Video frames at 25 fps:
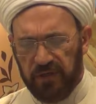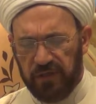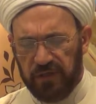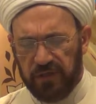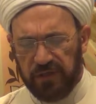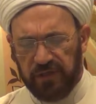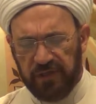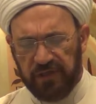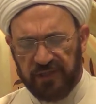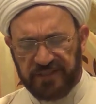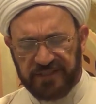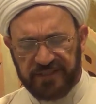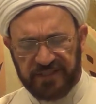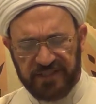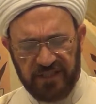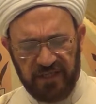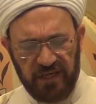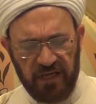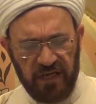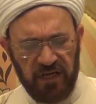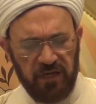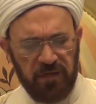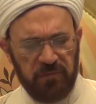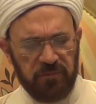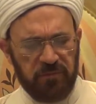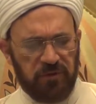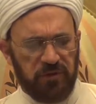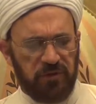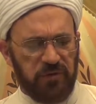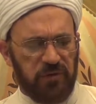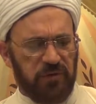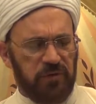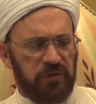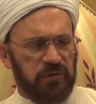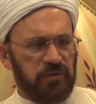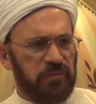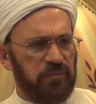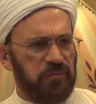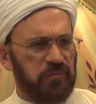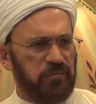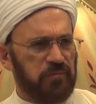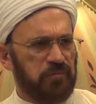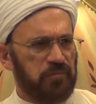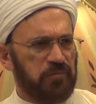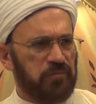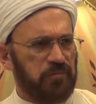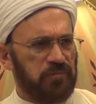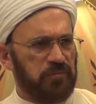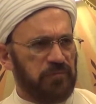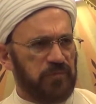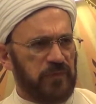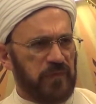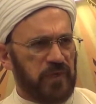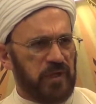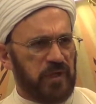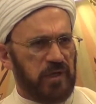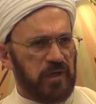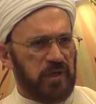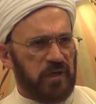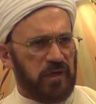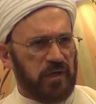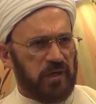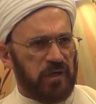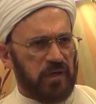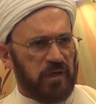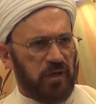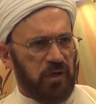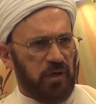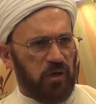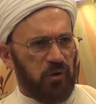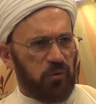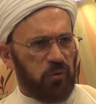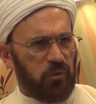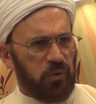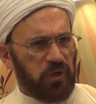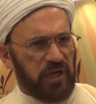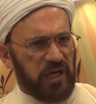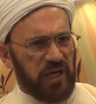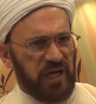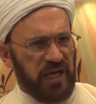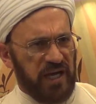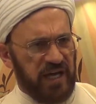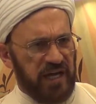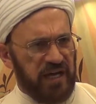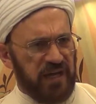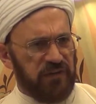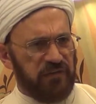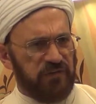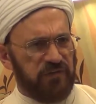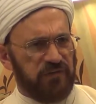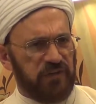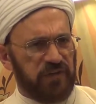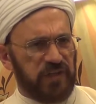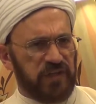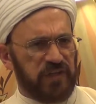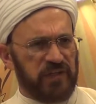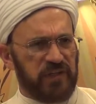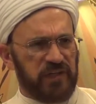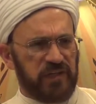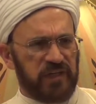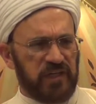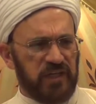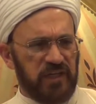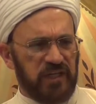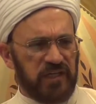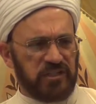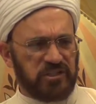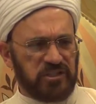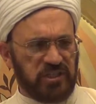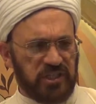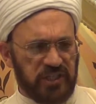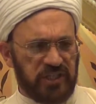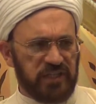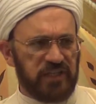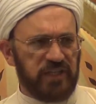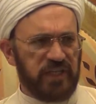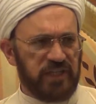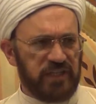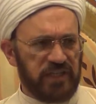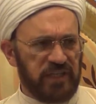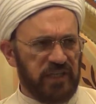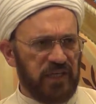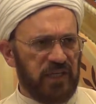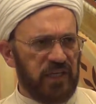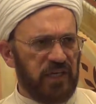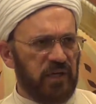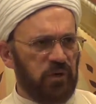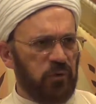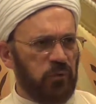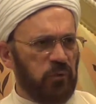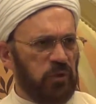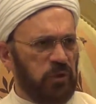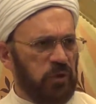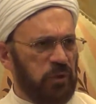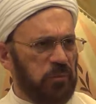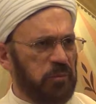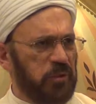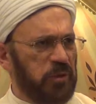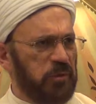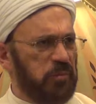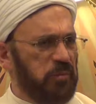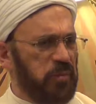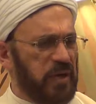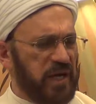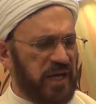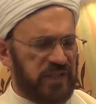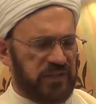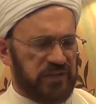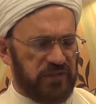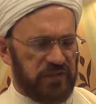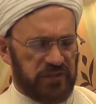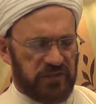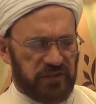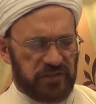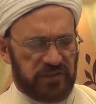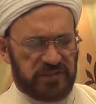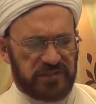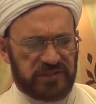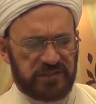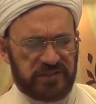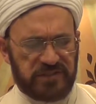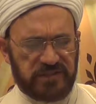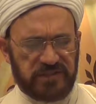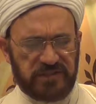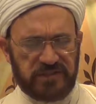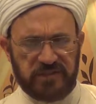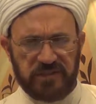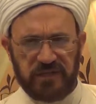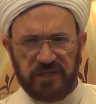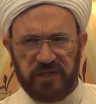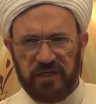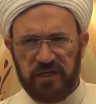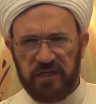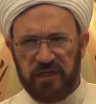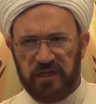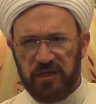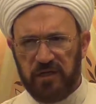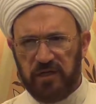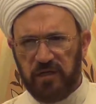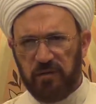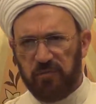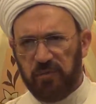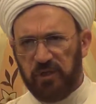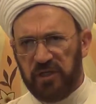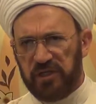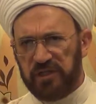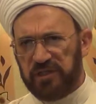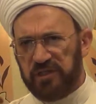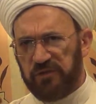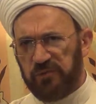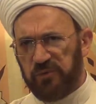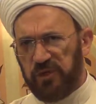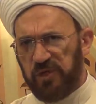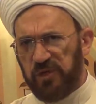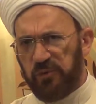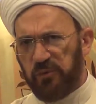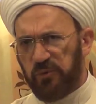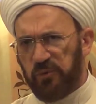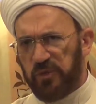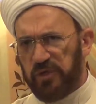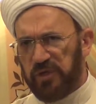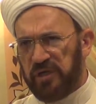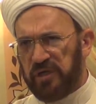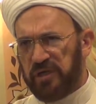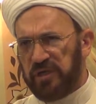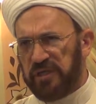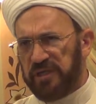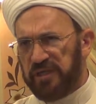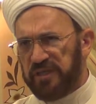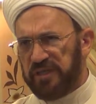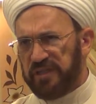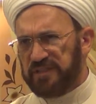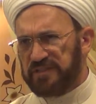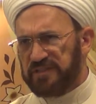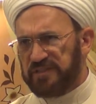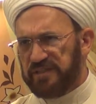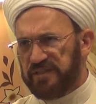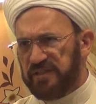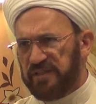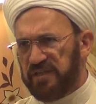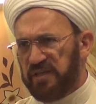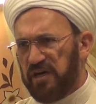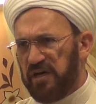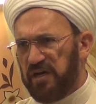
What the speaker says: In Islam, though, we have indication that there will be battles. By the way, where is the